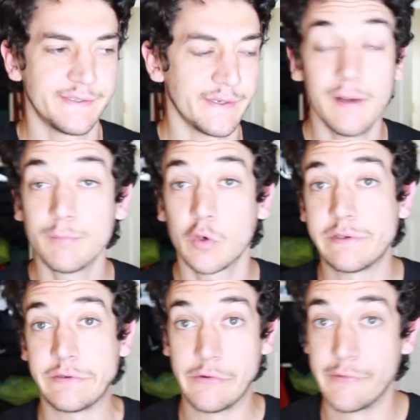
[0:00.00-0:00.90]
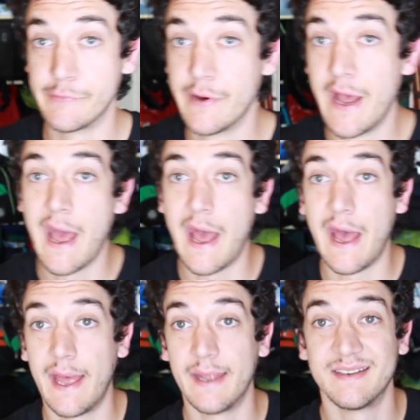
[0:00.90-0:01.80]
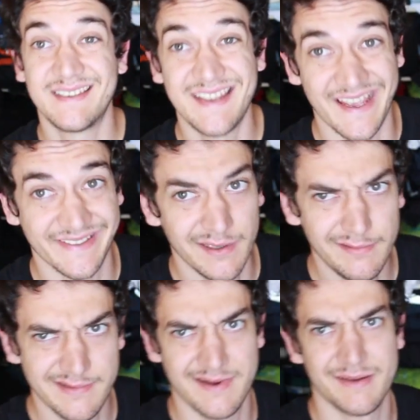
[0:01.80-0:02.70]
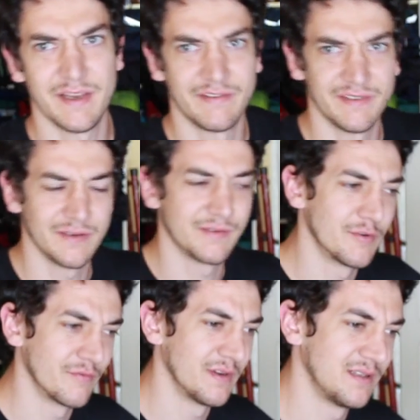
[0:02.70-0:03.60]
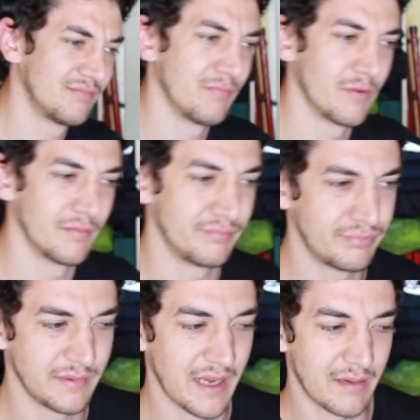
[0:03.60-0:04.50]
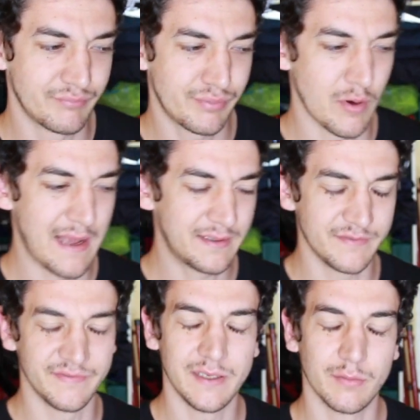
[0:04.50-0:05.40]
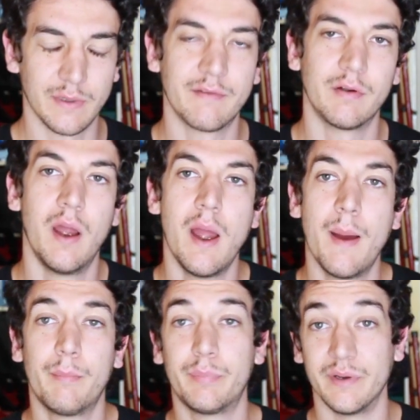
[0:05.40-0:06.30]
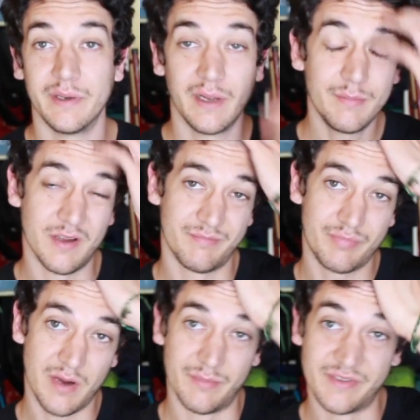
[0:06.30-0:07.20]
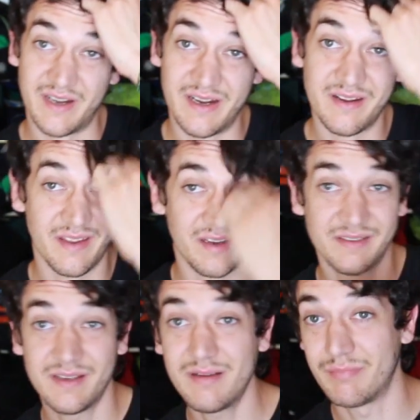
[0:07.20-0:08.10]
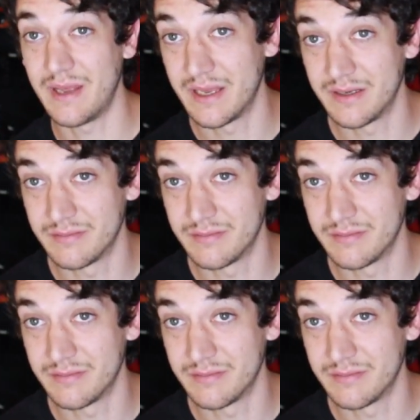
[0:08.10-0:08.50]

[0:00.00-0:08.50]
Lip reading: So I'm going to go, and yes, I'll try to make videos more proactively or whatever. But I'm not promising anything, because I'm bad